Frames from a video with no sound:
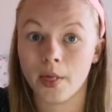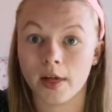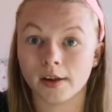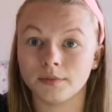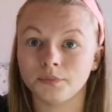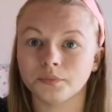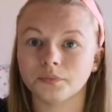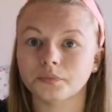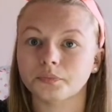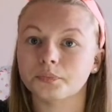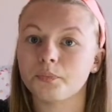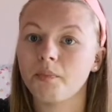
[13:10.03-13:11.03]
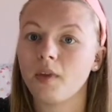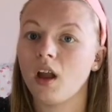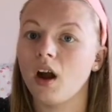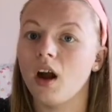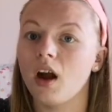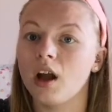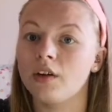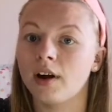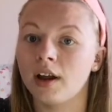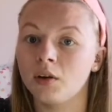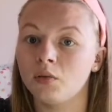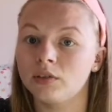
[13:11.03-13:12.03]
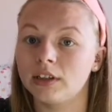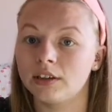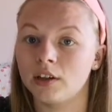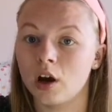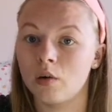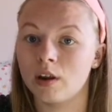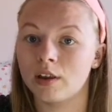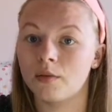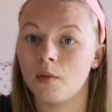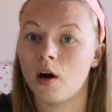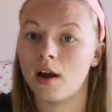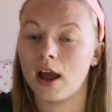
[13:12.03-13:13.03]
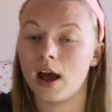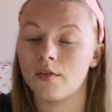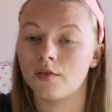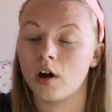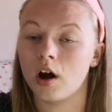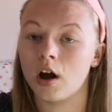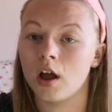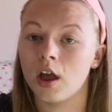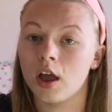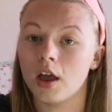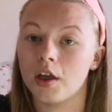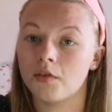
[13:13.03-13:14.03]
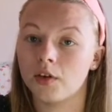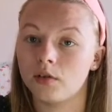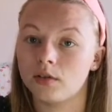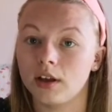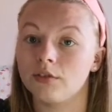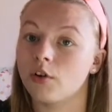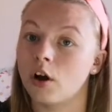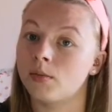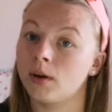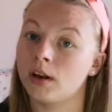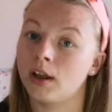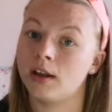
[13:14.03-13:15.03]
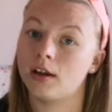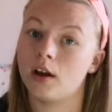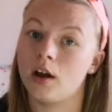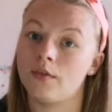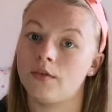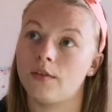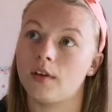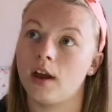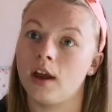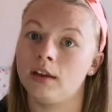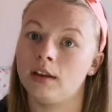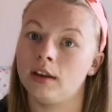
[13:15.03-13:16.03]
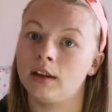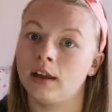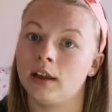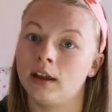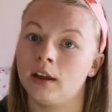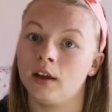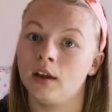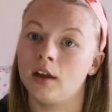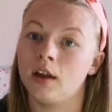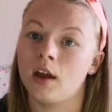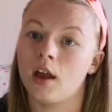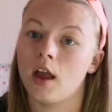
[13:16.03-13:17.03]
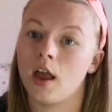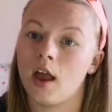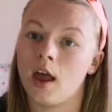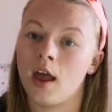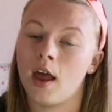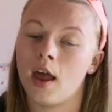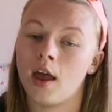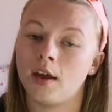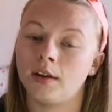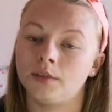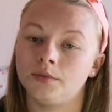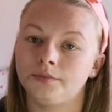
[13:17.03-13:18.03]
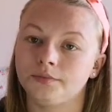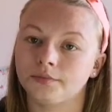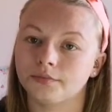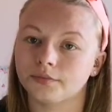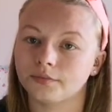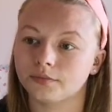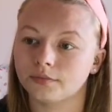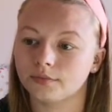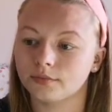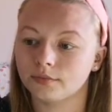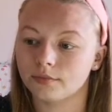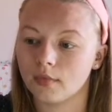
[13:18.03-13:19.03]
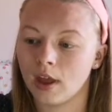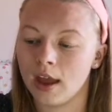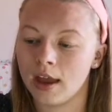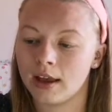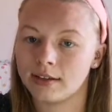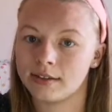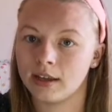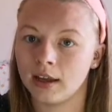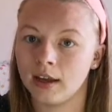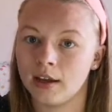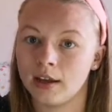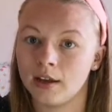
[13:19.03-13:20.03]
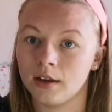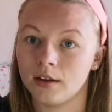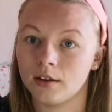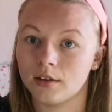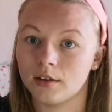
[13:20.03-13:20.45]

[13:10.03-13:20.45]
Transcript: bleh, if anyone didn't know this, I have got a few things wrong with me, like I've ADD, uh, ASD,